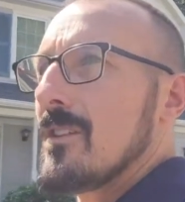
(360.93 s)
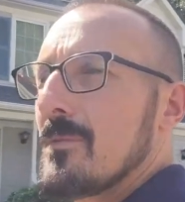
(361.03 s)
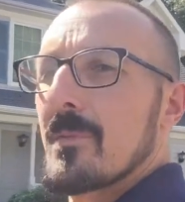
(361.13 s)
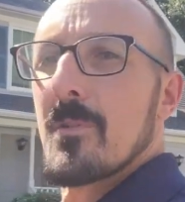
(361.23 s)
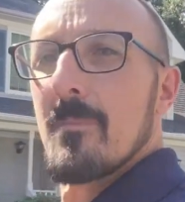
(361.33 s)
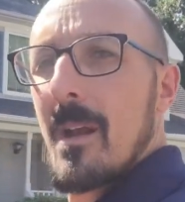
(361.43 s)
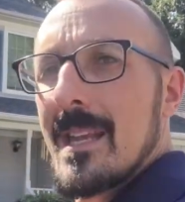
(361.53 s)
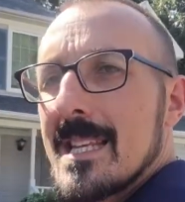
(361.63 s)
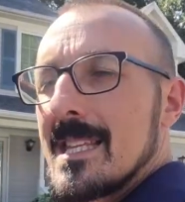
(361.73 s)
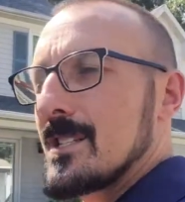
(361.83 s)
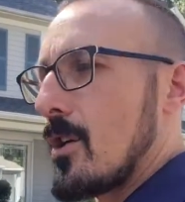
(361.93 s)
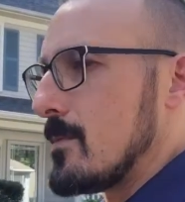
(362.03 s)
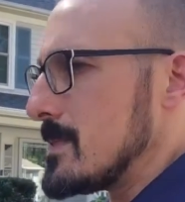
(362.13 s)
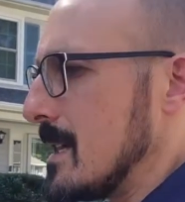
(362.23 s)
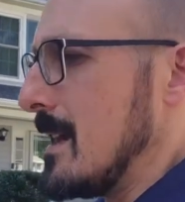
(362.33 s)
some good money into these
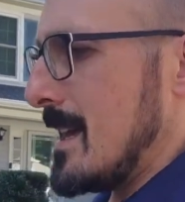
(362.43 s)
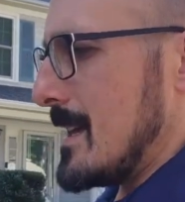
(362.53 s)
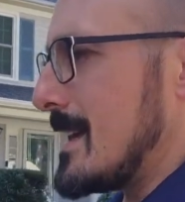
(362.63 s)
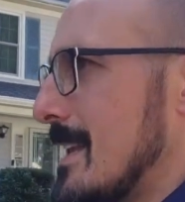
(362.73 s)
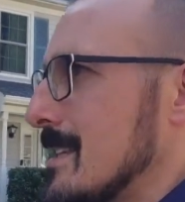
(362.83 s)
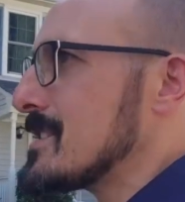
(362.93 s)
homes, and